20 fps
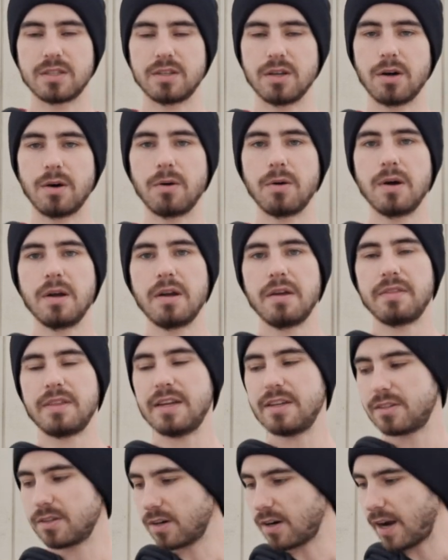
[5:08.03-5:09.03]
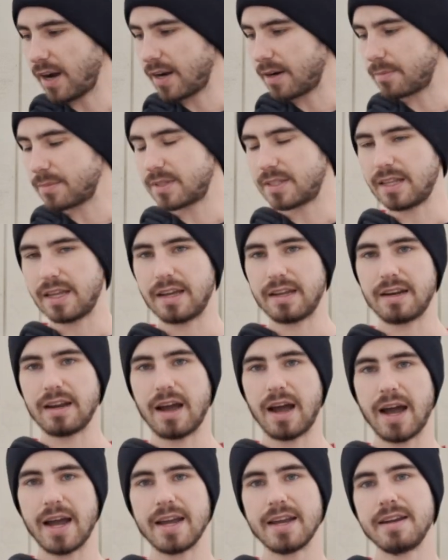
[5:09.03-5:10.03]
So these are items that
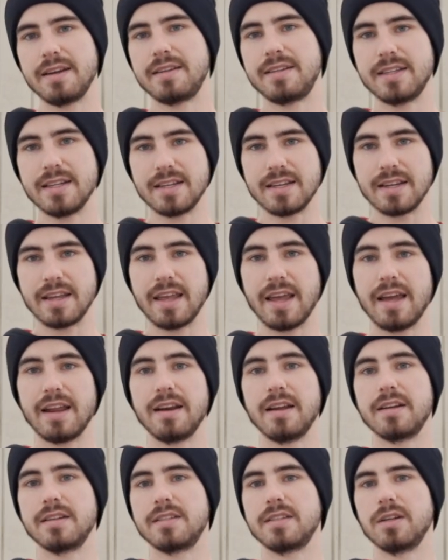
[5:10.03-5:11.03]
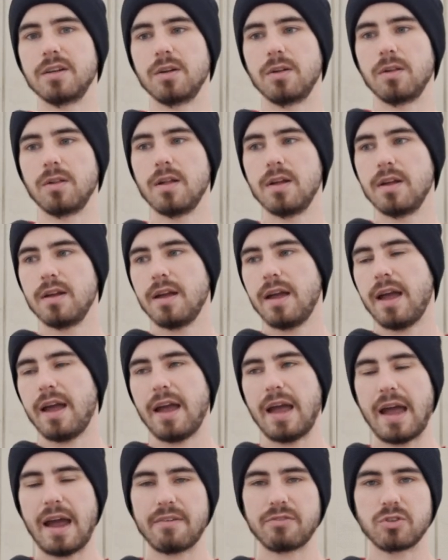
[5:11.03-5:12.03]
I didn't get until
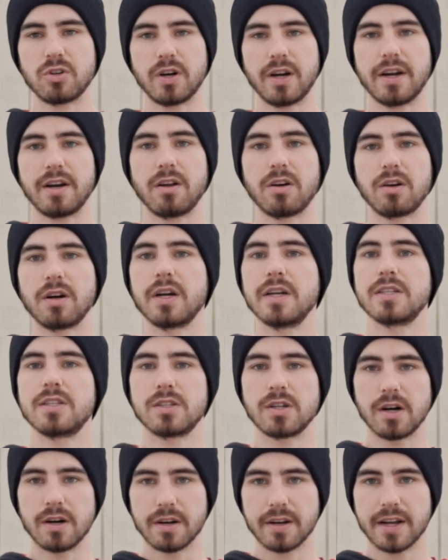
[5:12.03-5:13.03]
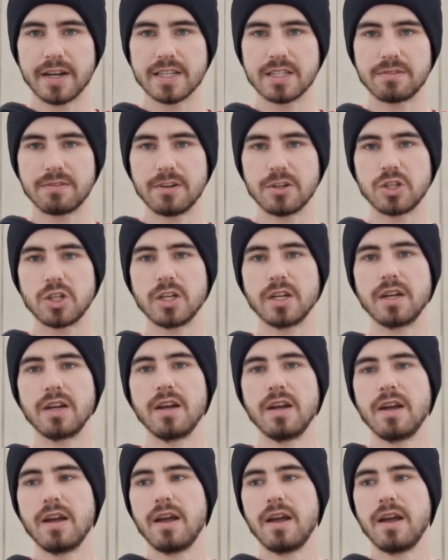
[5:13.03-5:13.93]
after I'd already started ice fishing.